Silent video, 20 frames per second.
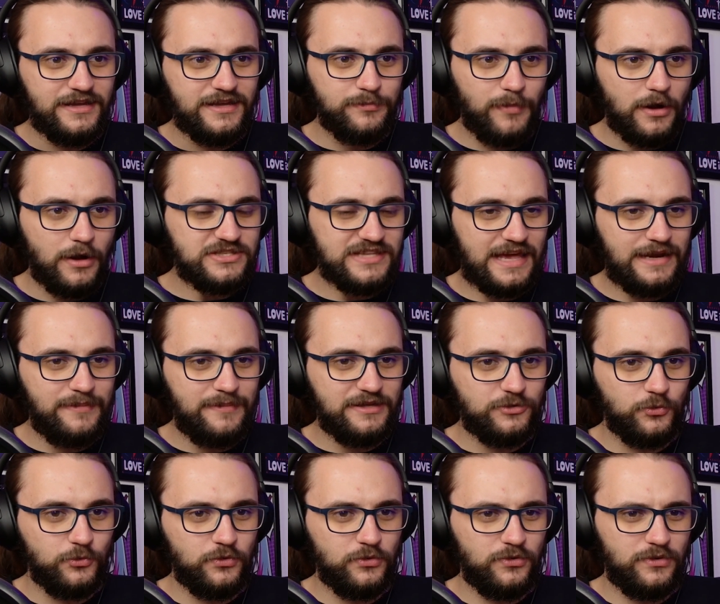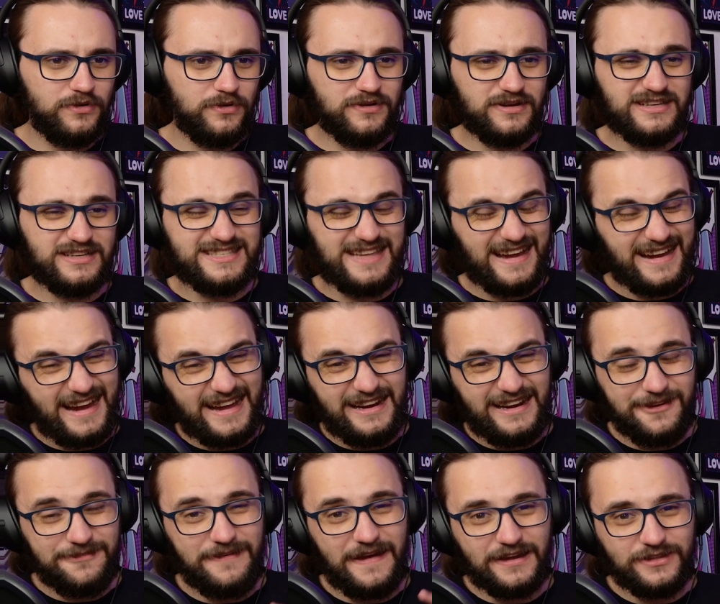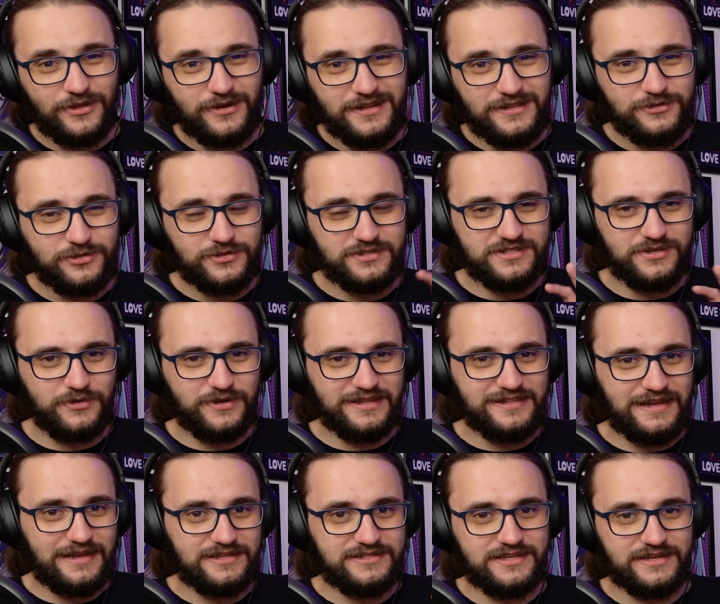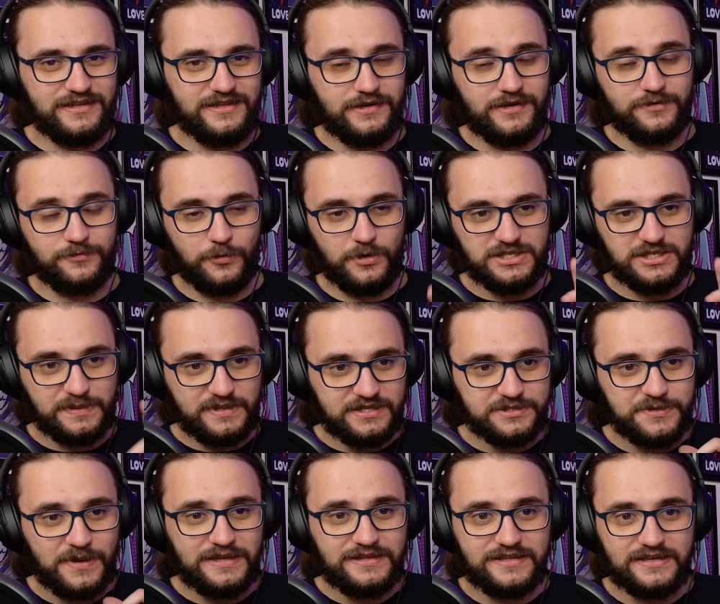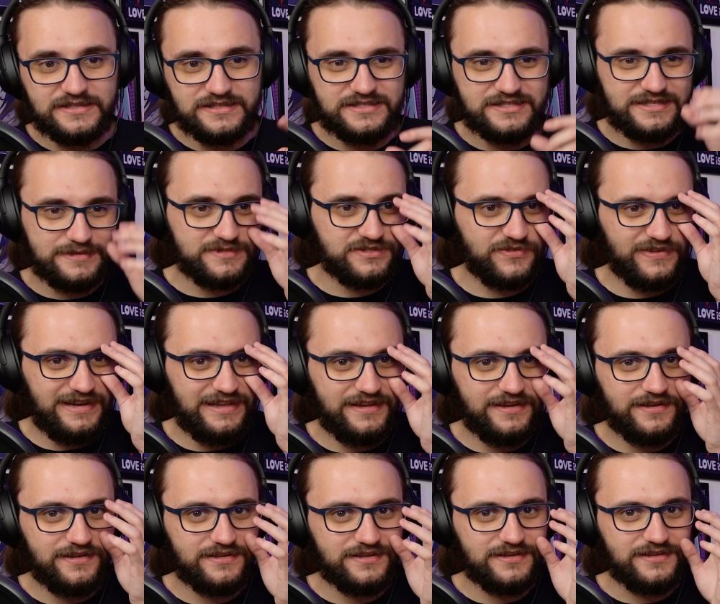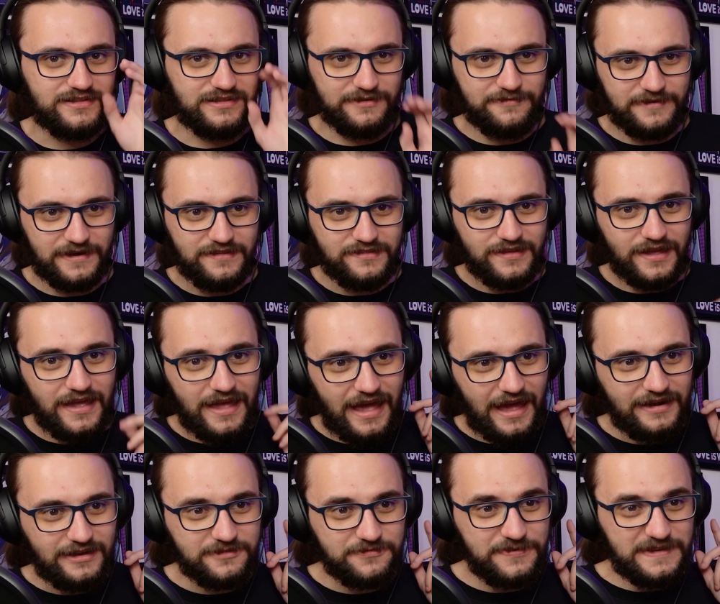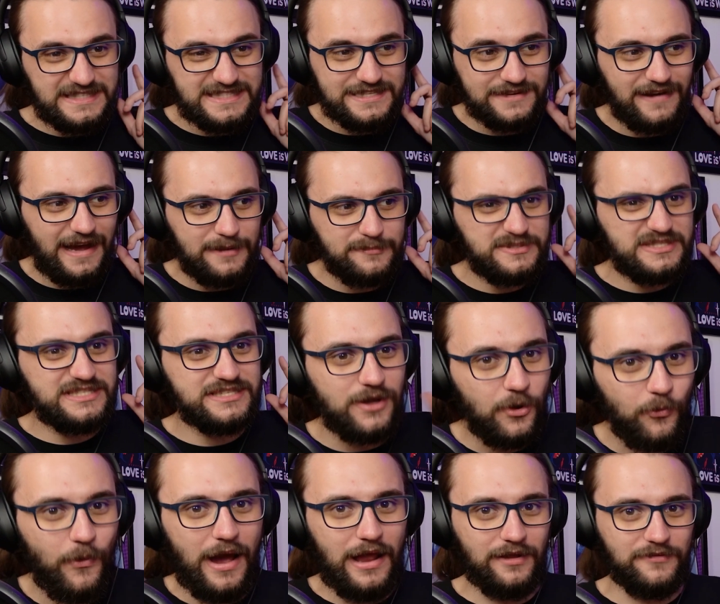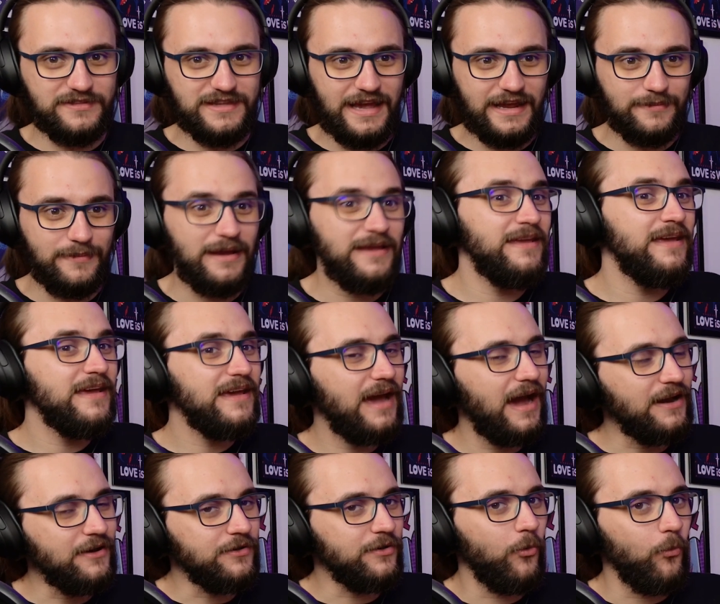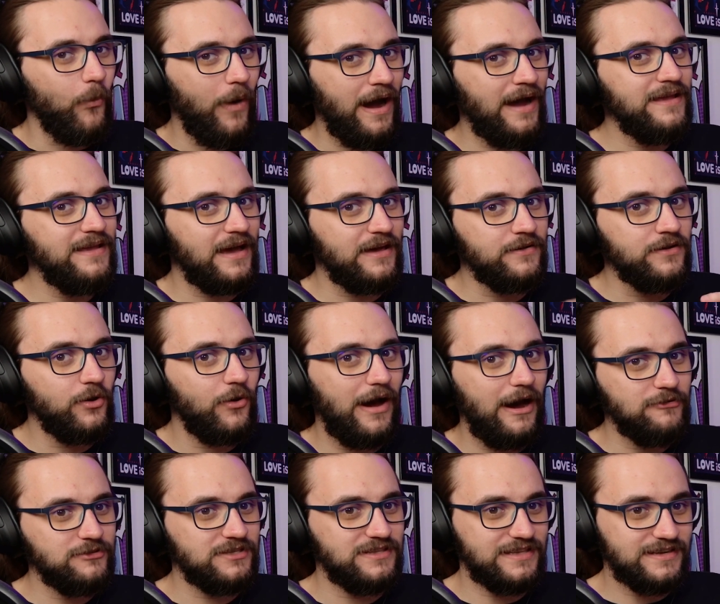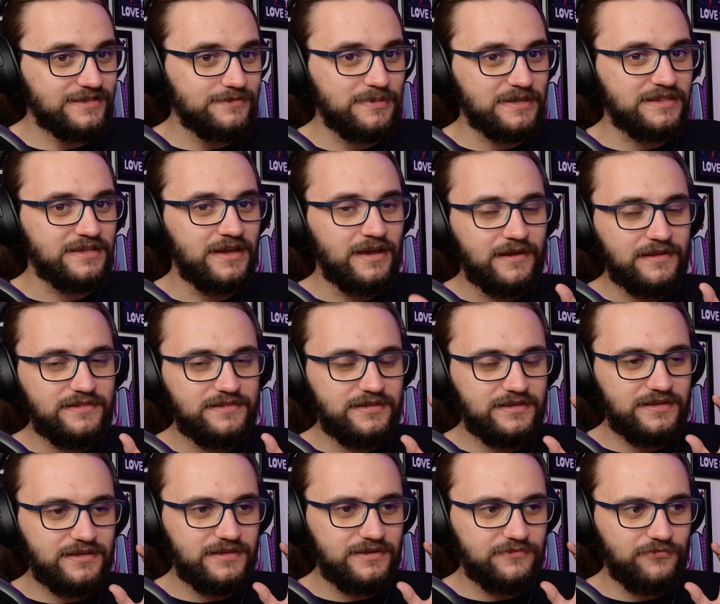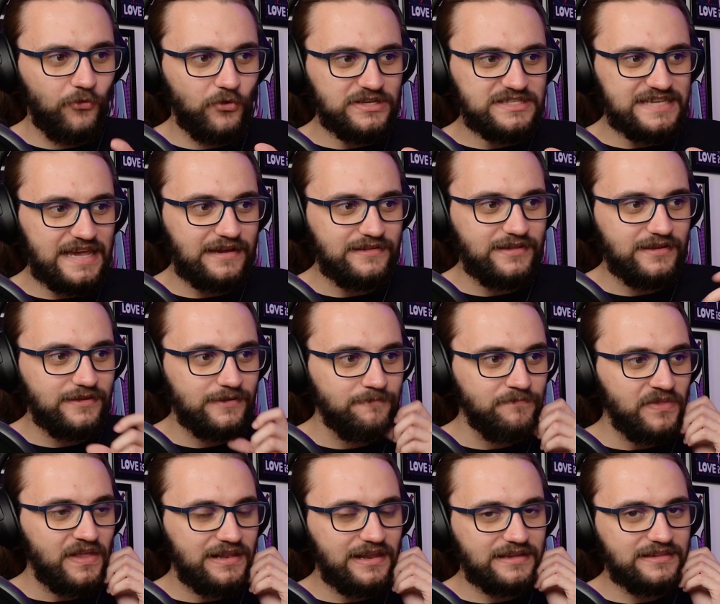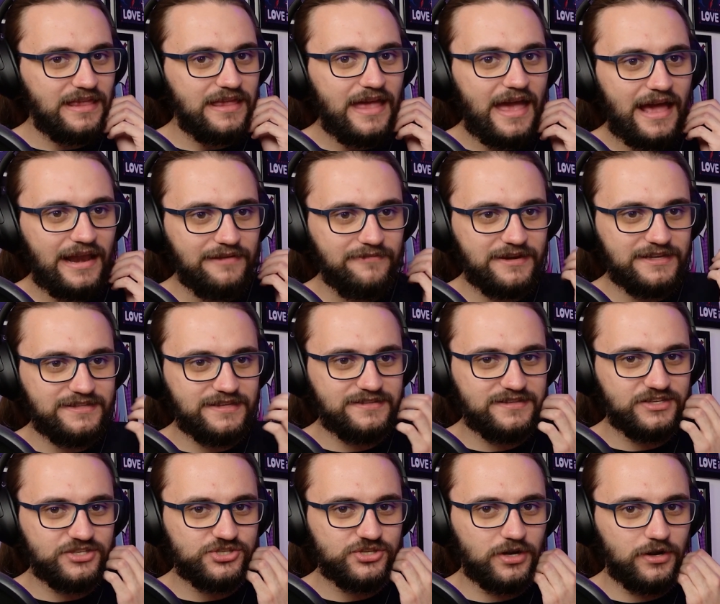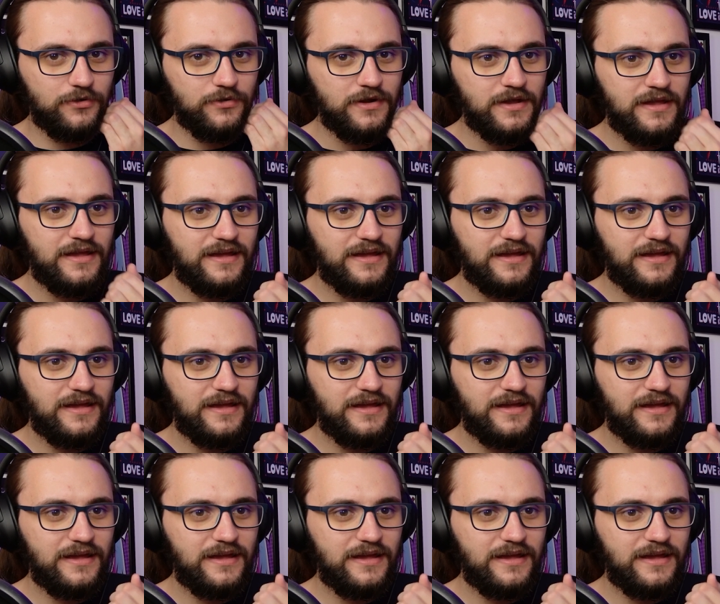Most anime do some kind of effect on it, so you can tell it's an inner voice, but this one seems really different, and it fits the vibe so well of the anime. I don't know why, I don't know how they did it, but the voice acting, like, they elevated this show.